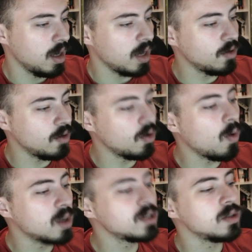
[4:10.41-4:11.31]
And you know
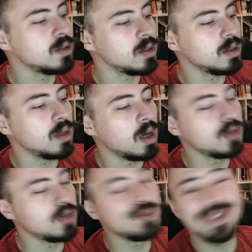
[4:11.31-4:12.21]
what?
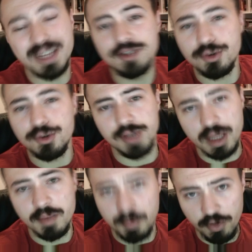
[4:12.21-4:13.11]
To center the
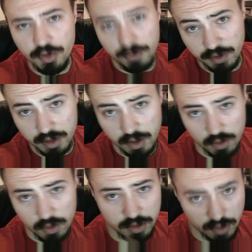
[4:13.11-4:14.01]
enemy perfectly
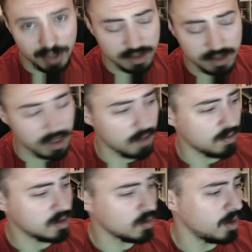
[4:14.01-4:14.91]
on the right side of the
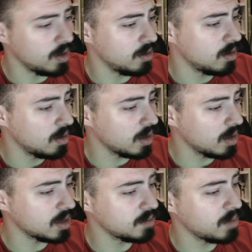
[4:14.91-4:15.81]
screen, let
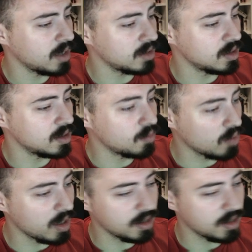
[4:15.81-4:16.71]
us pass the sprite